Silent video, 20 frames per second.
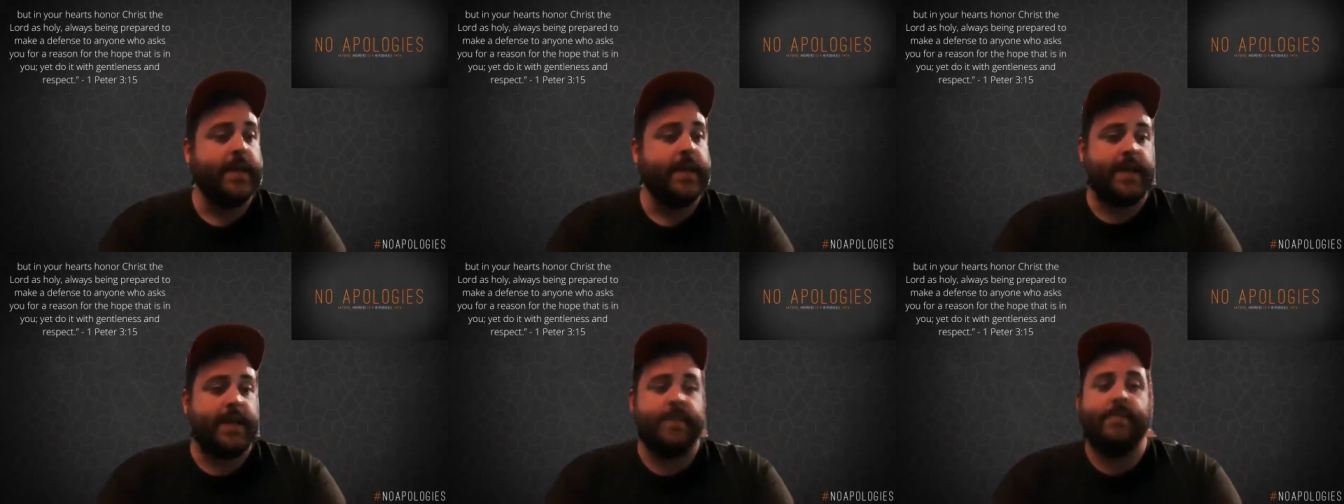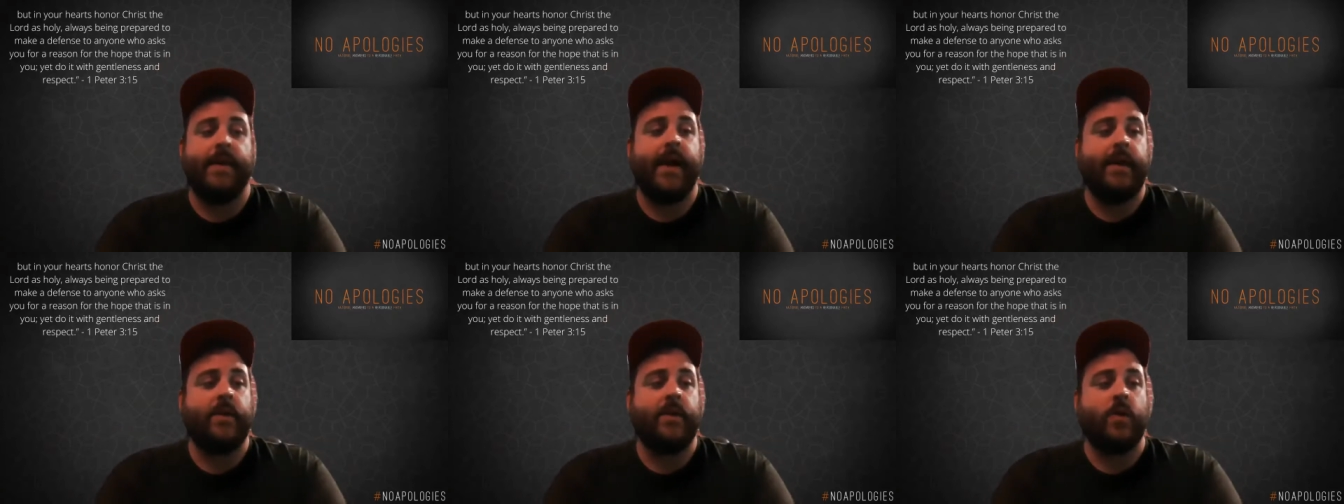And
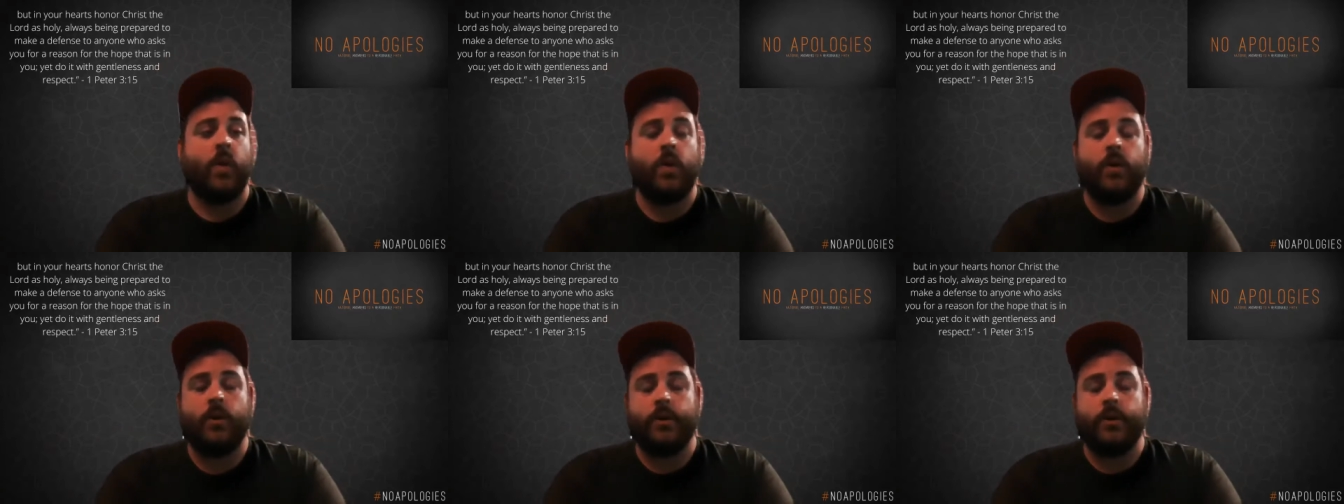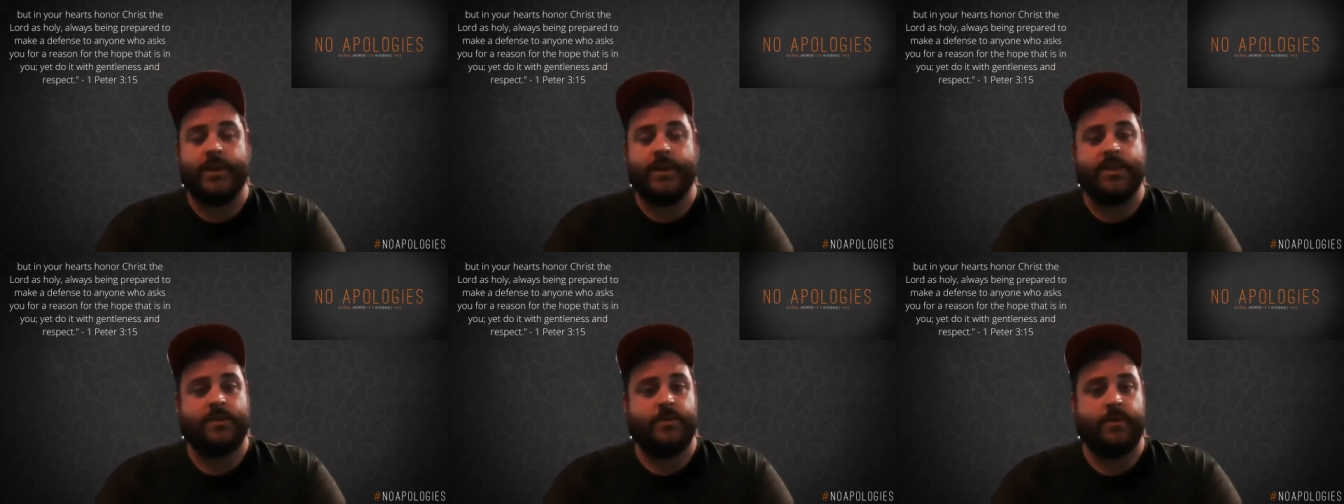my goal
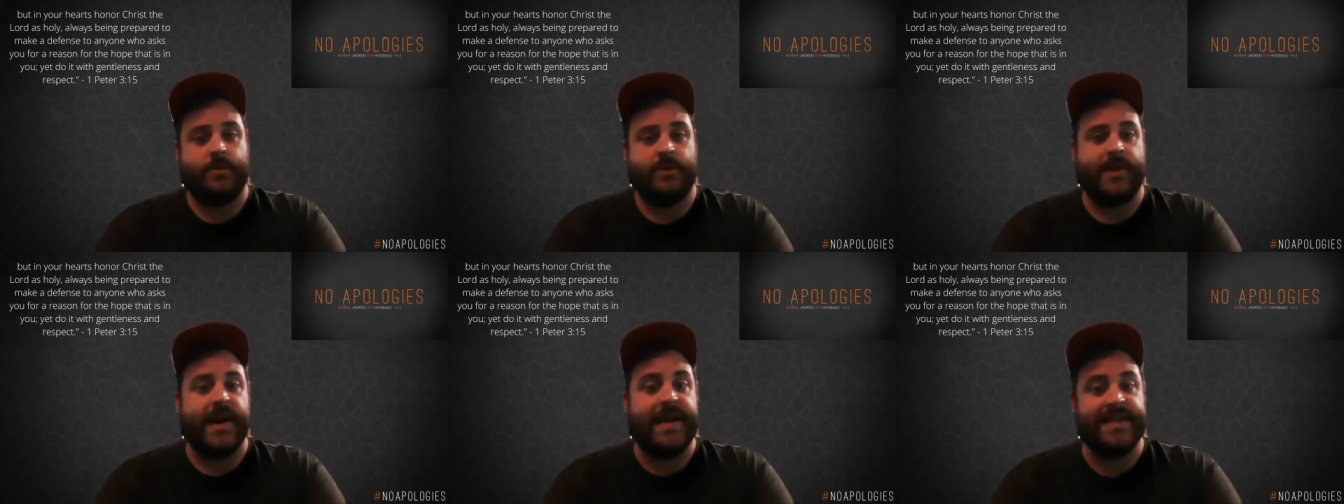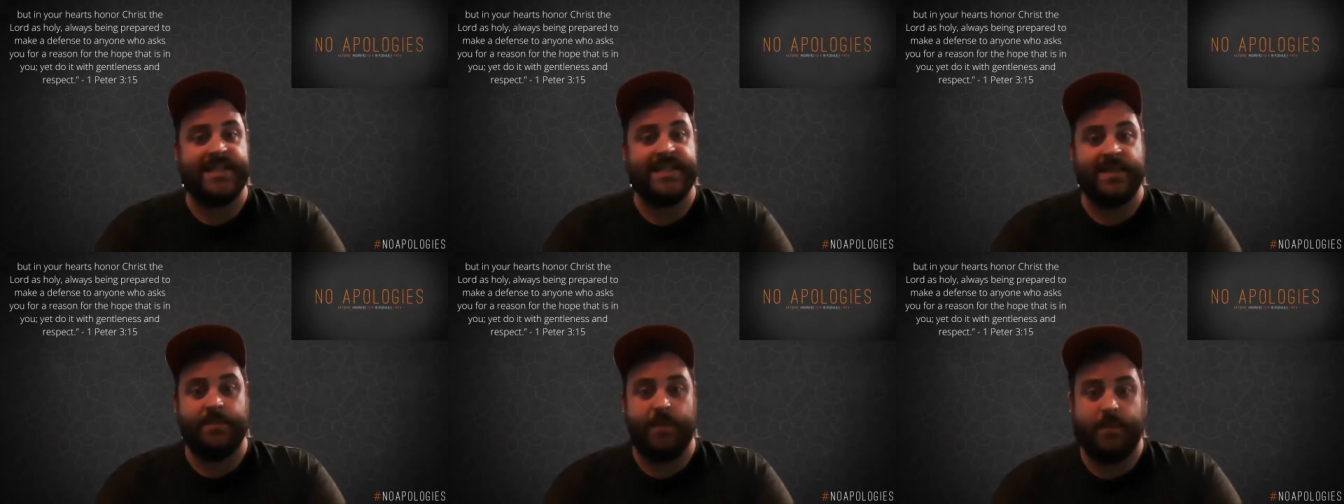is for you
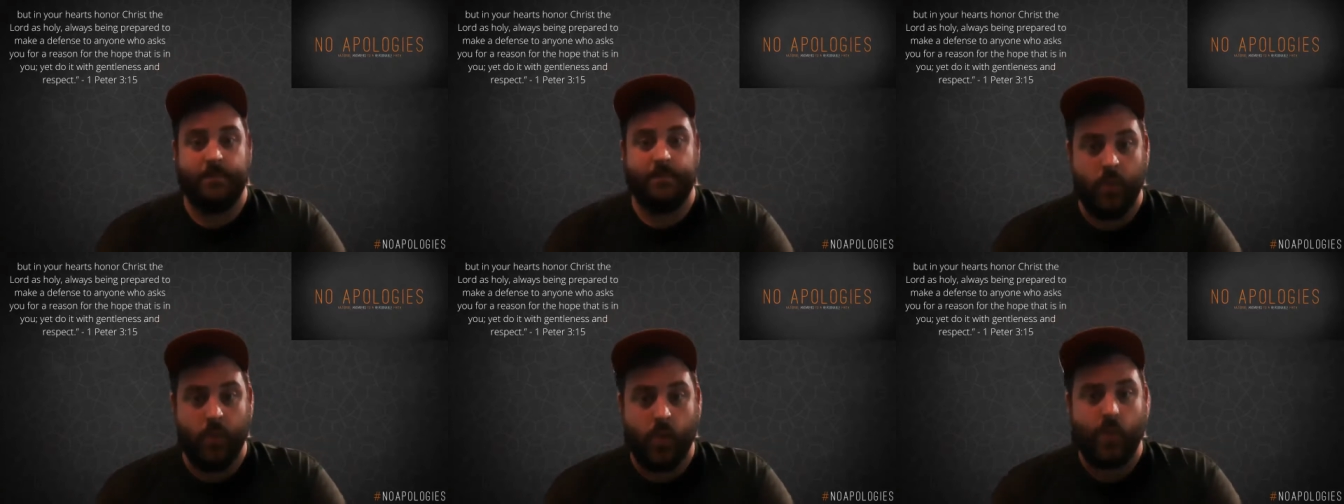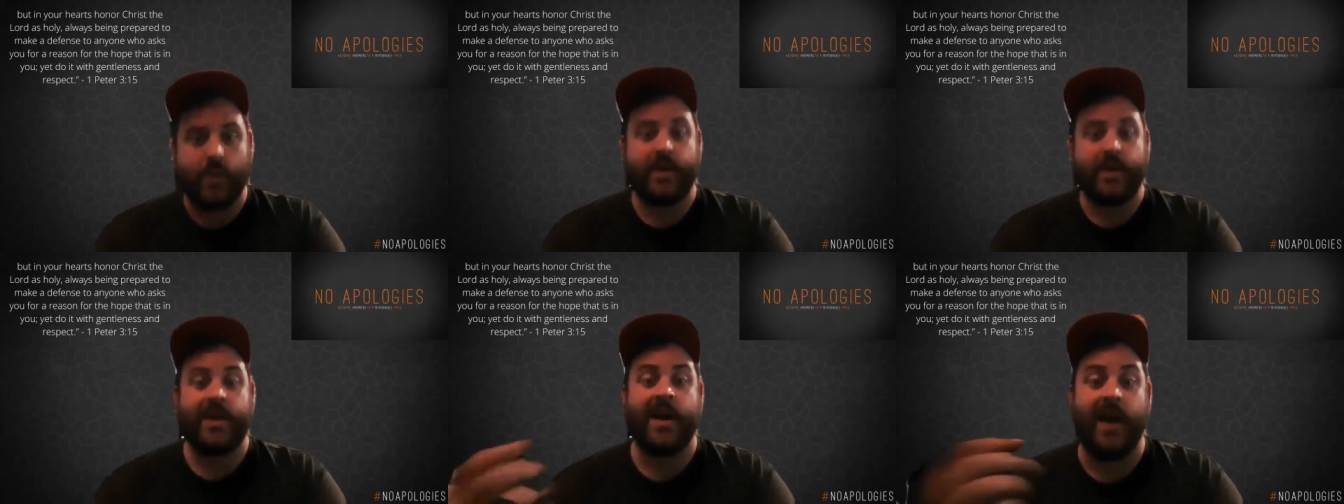guys to be
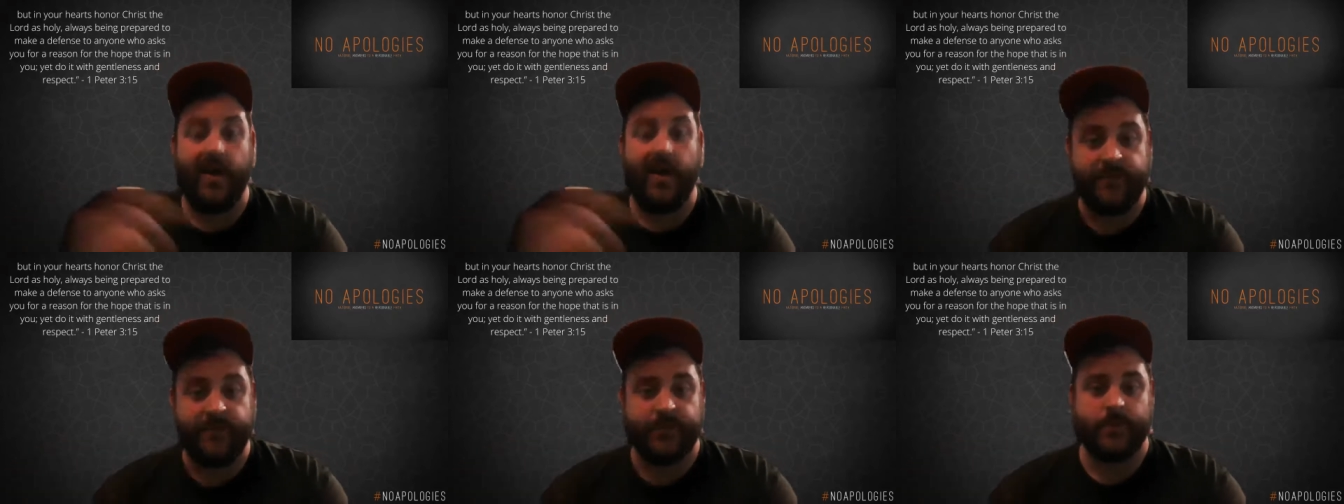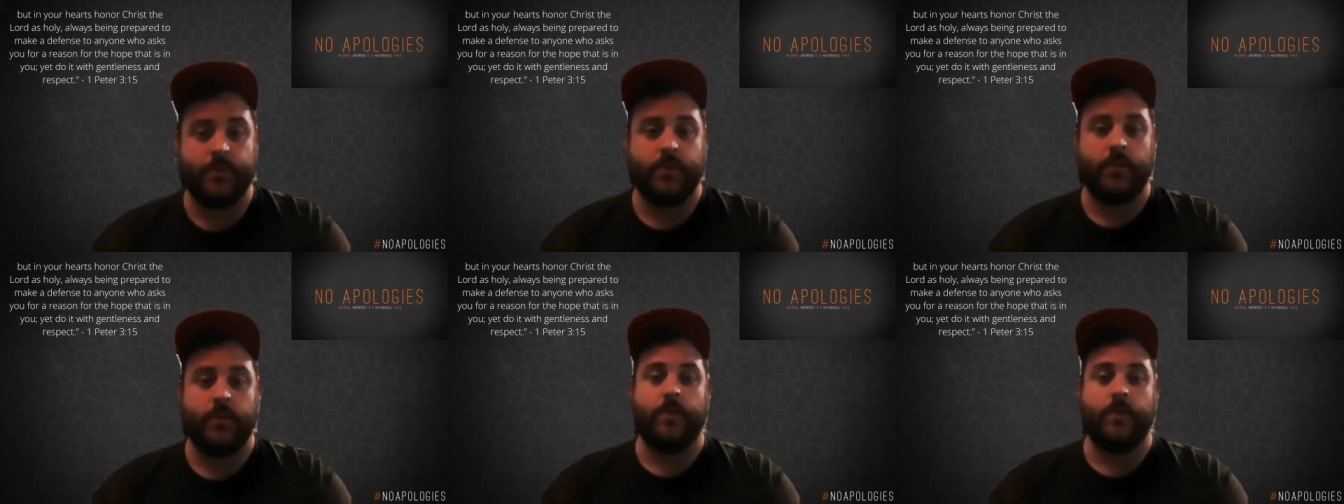more
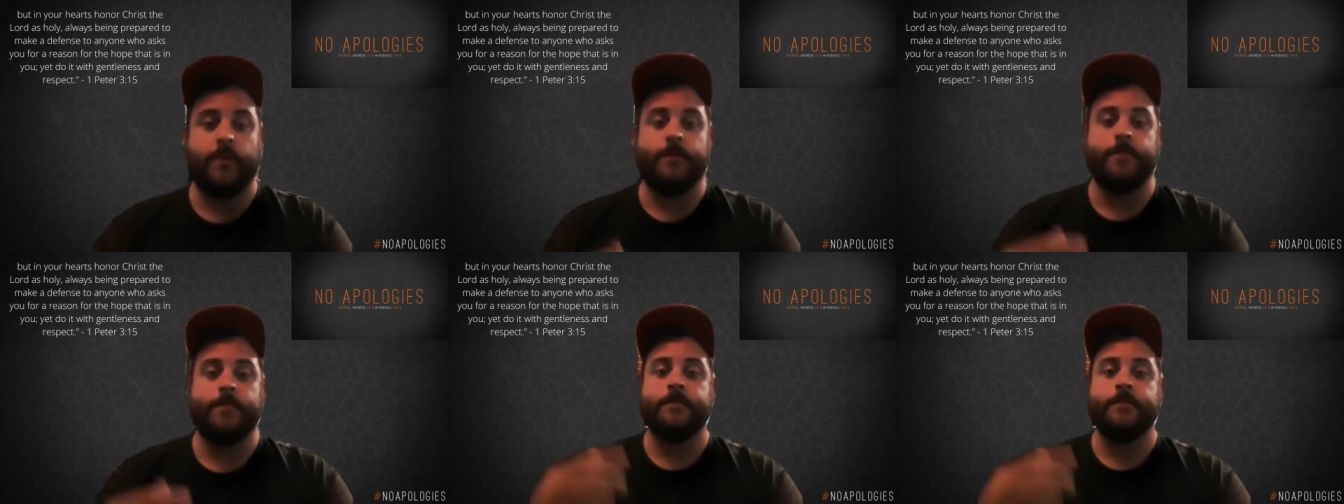comfortable